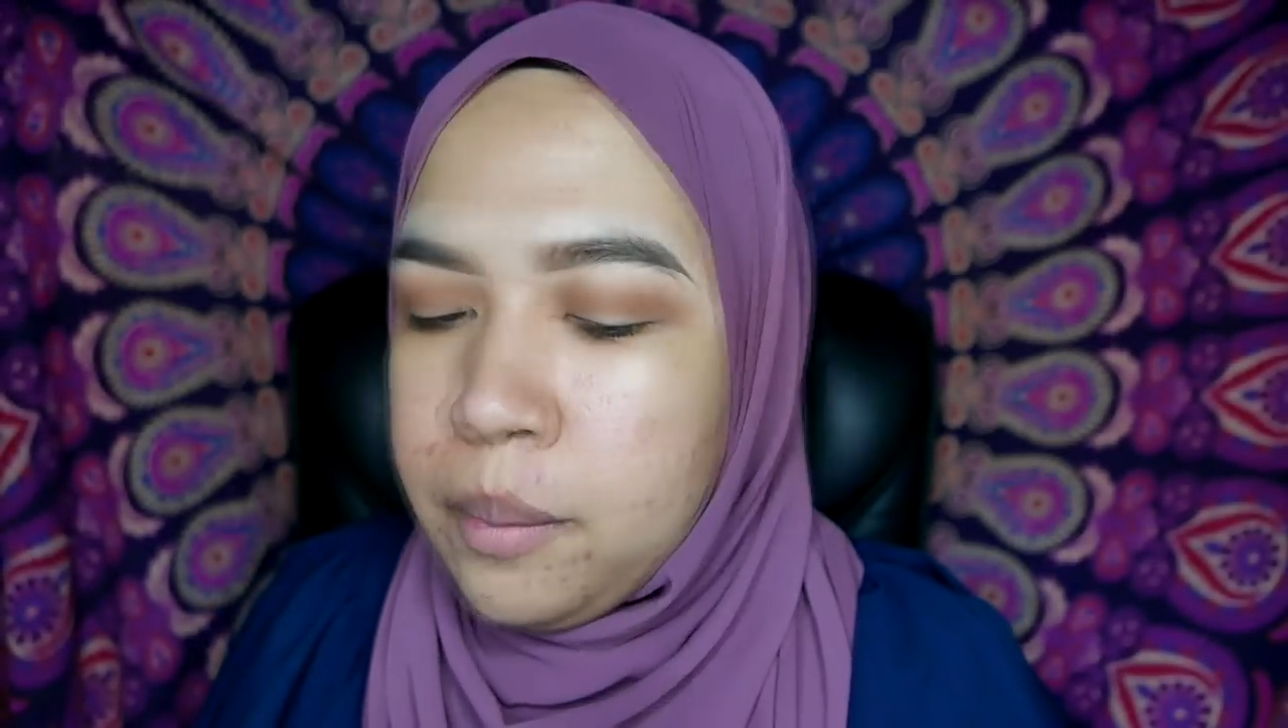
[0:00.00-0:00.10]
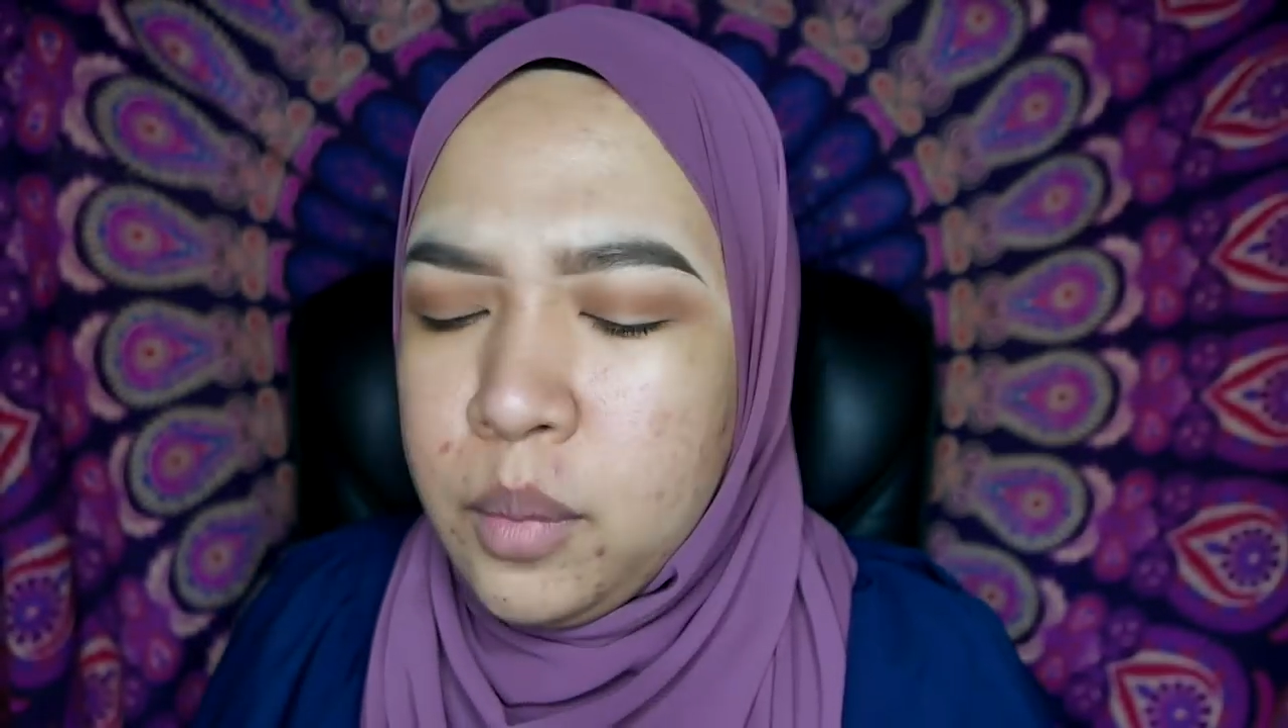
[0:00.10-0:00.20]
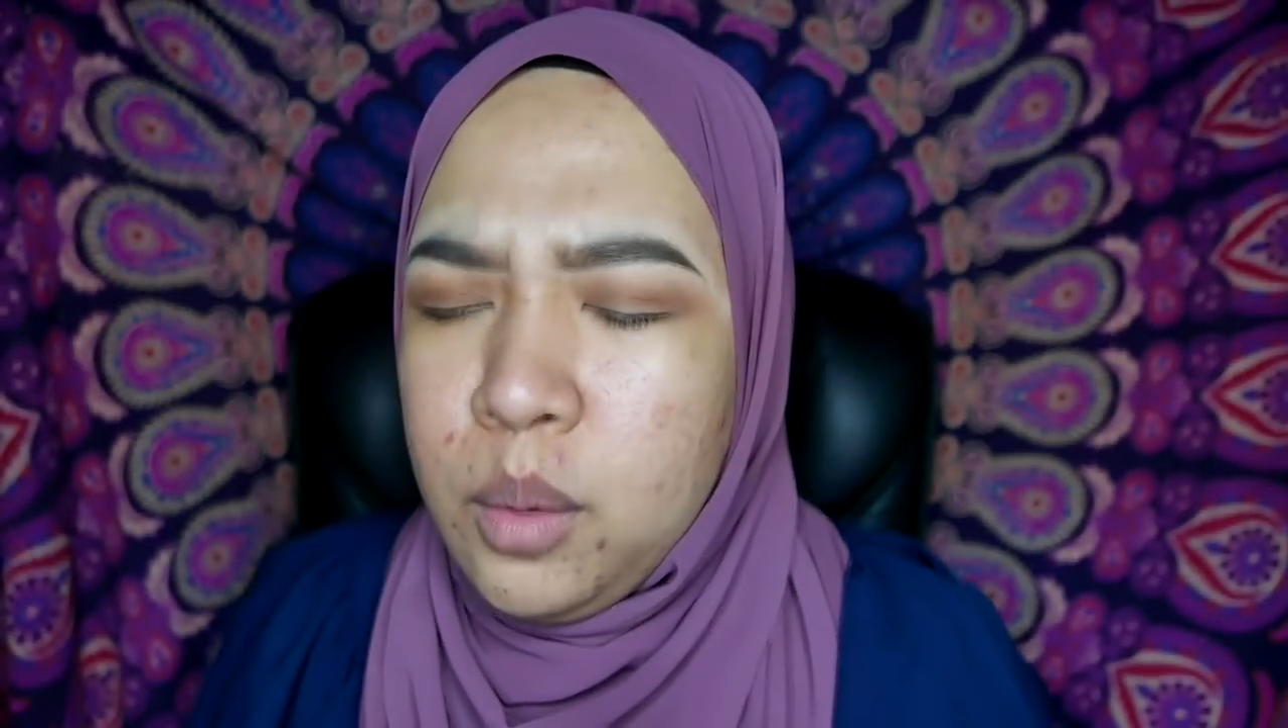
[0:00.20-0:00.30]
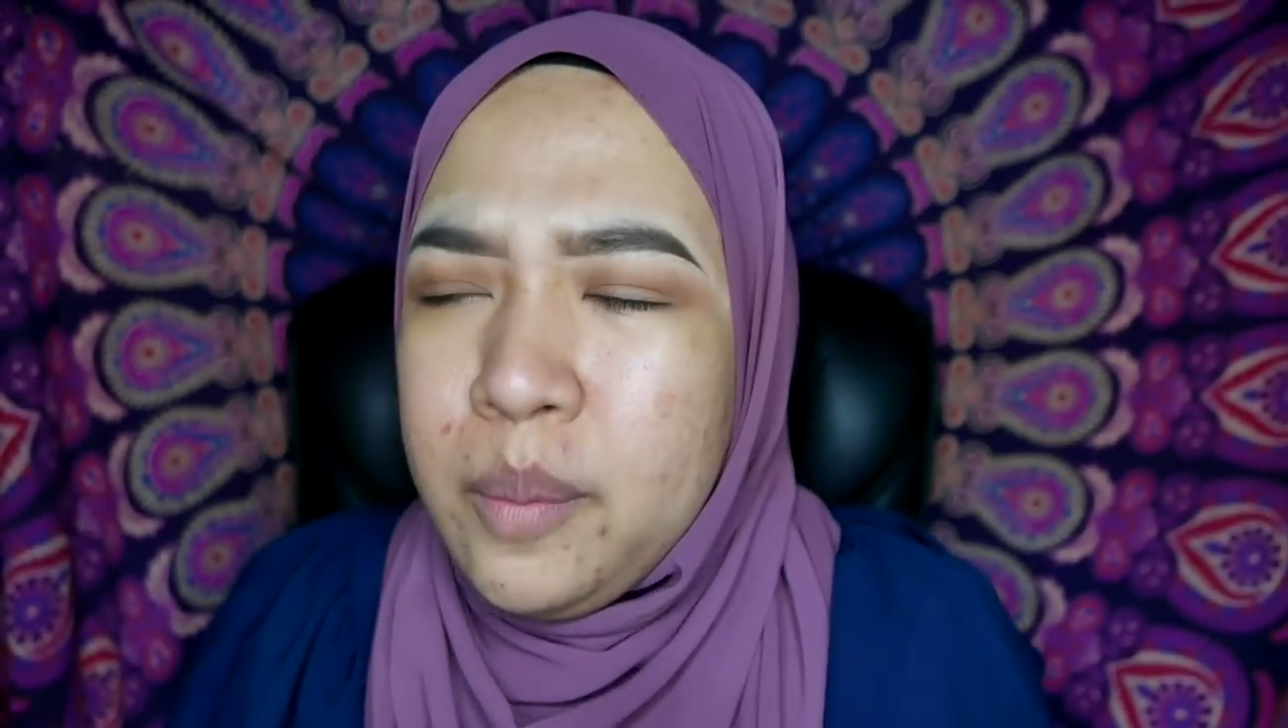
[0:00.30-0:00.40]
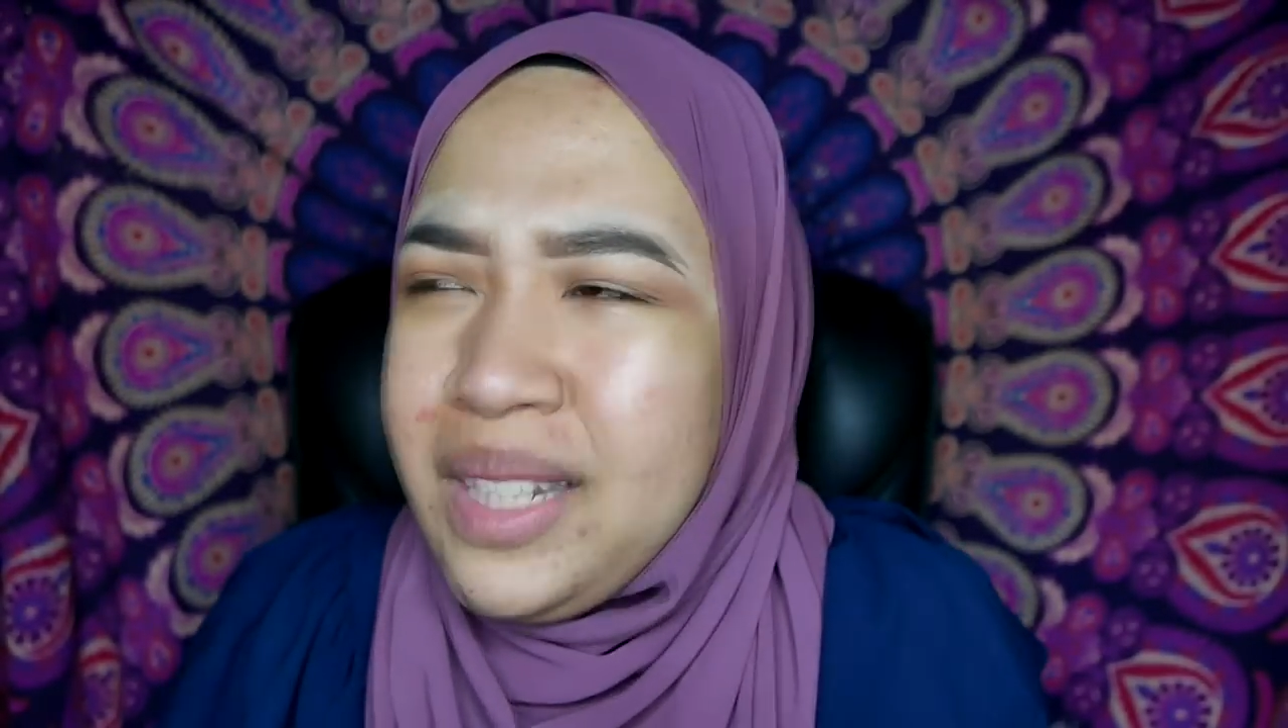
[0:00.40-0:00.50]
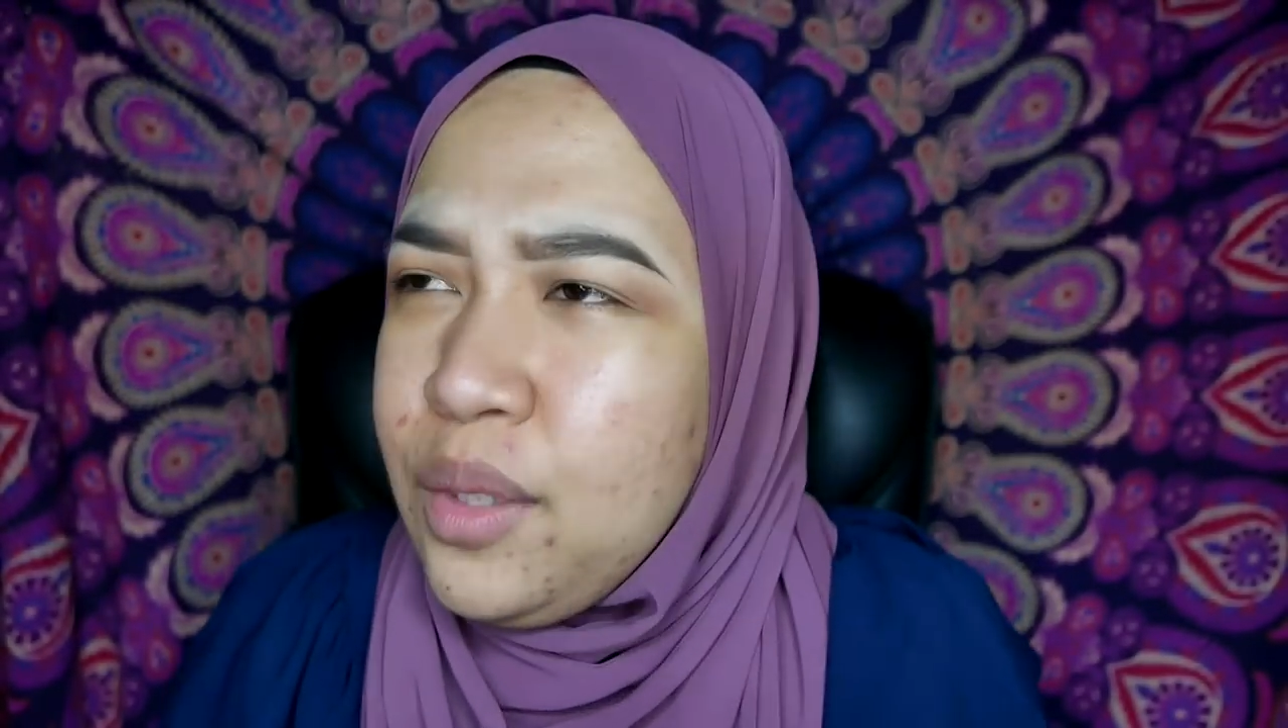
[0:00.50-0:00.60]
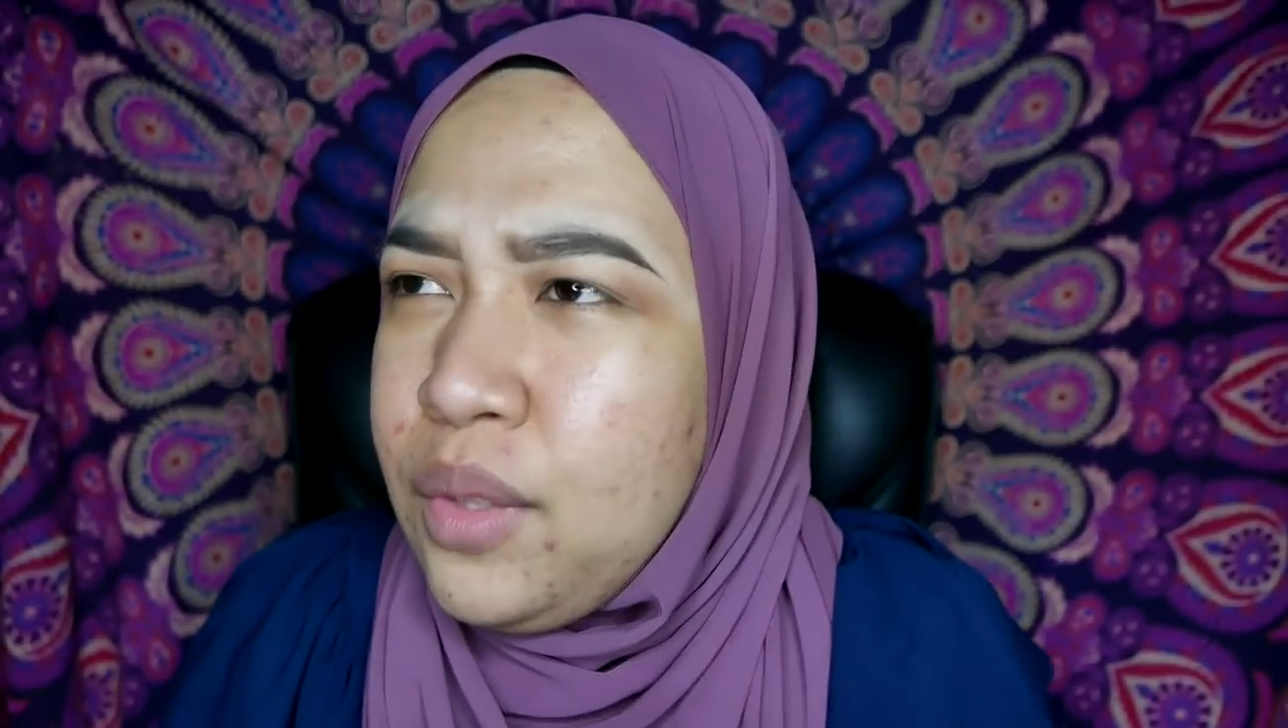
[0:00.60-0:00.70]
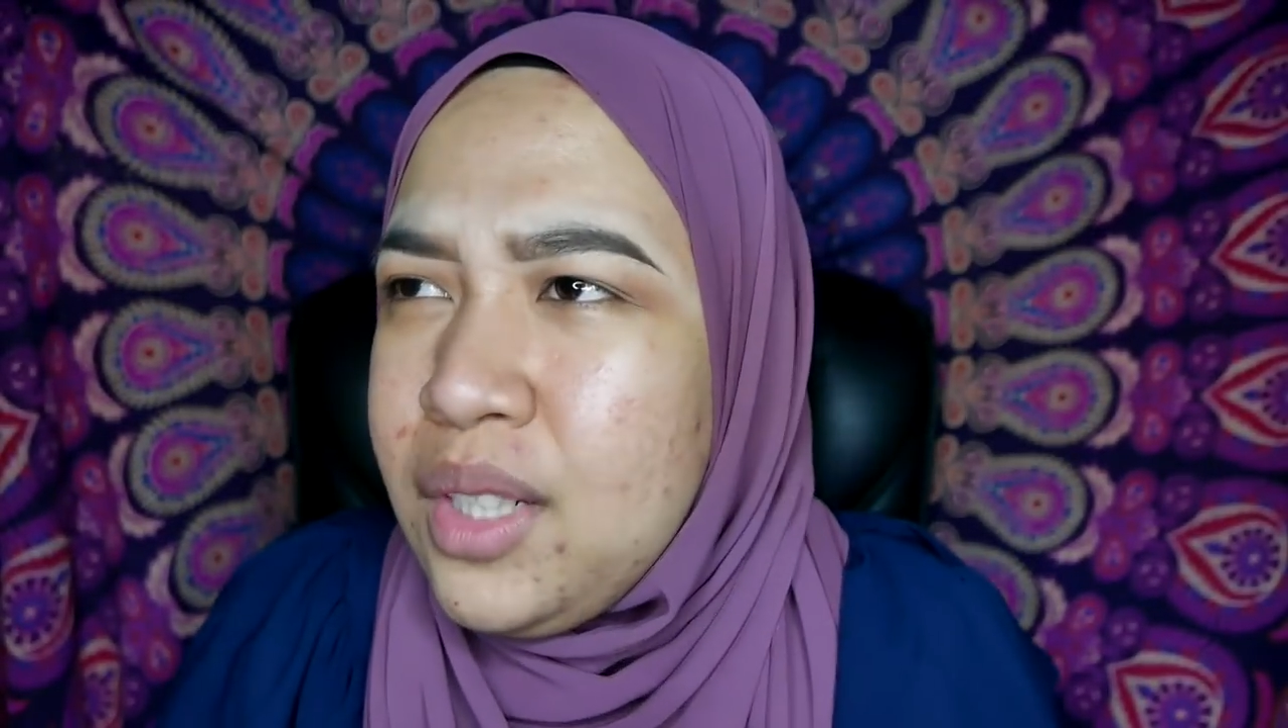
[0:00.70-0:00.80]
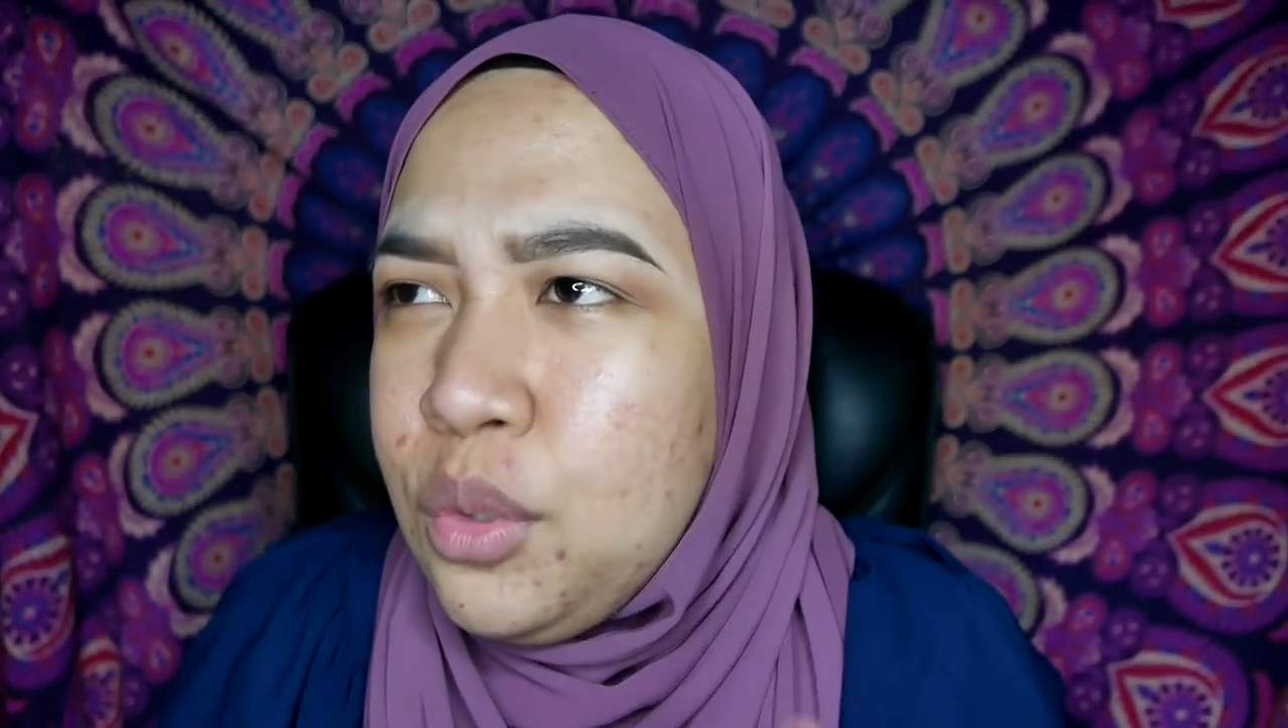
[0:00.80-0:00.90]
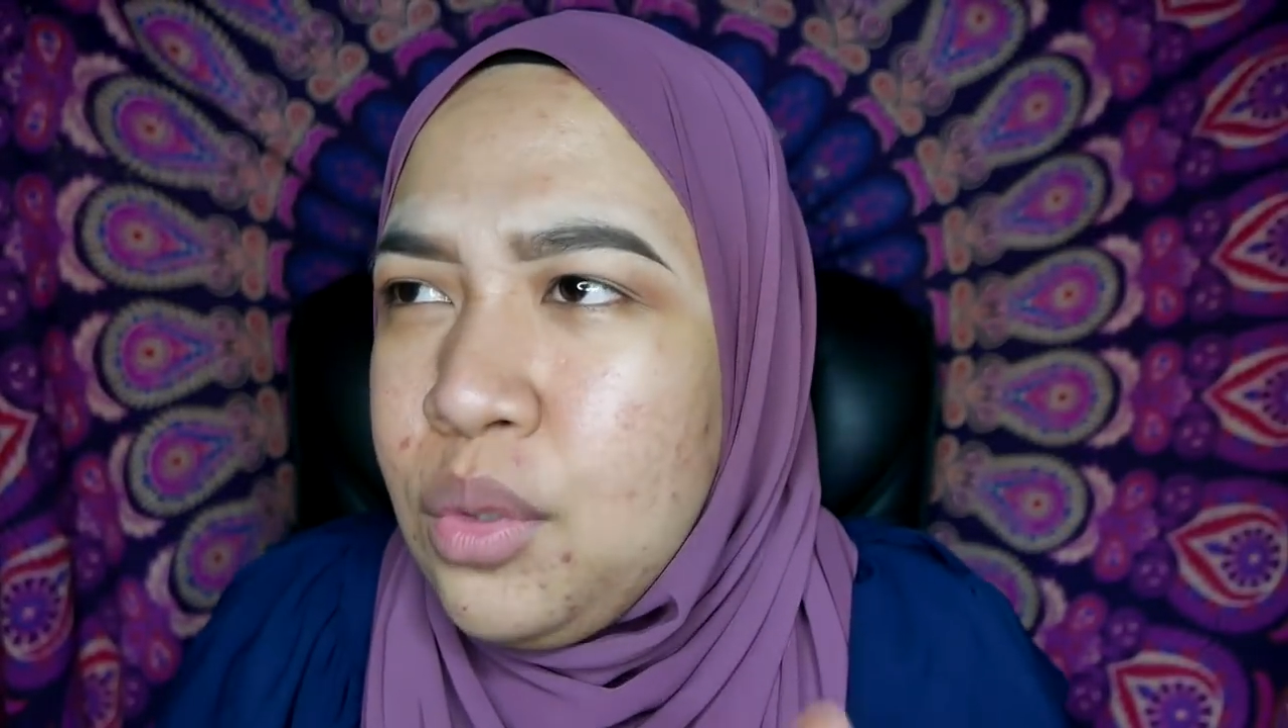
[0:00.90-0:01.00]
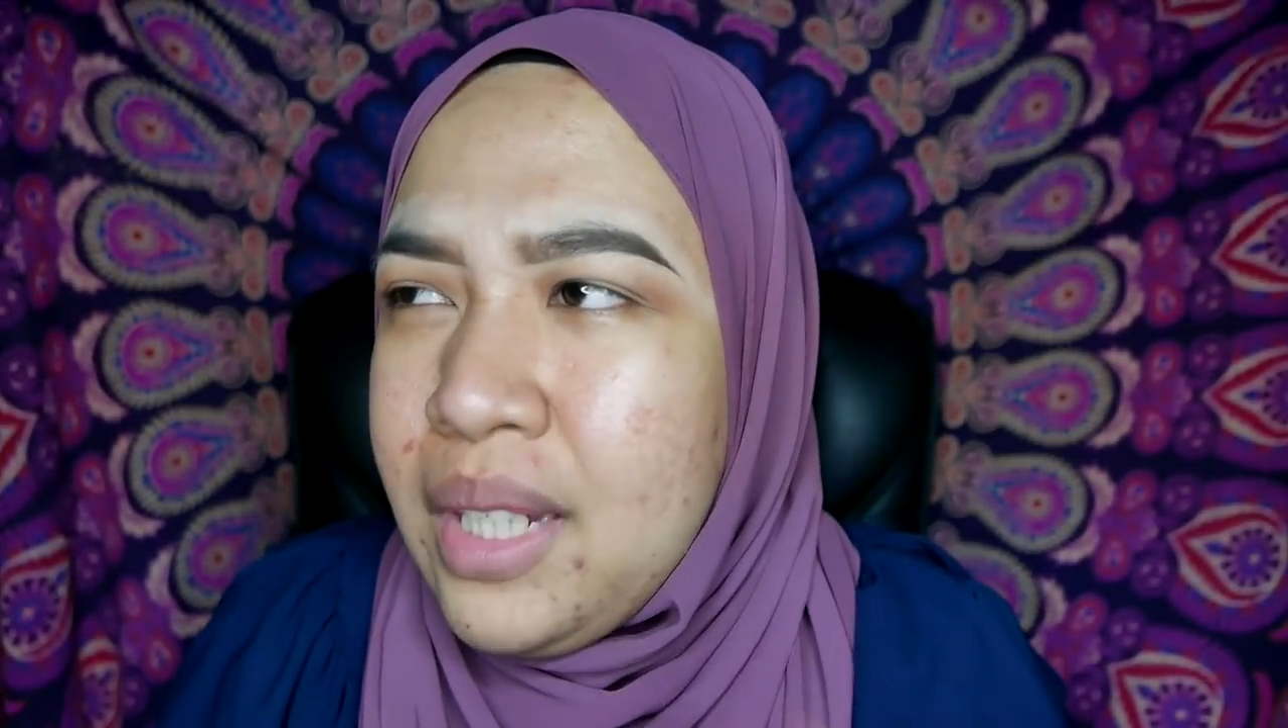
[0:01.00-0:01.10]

Probably will do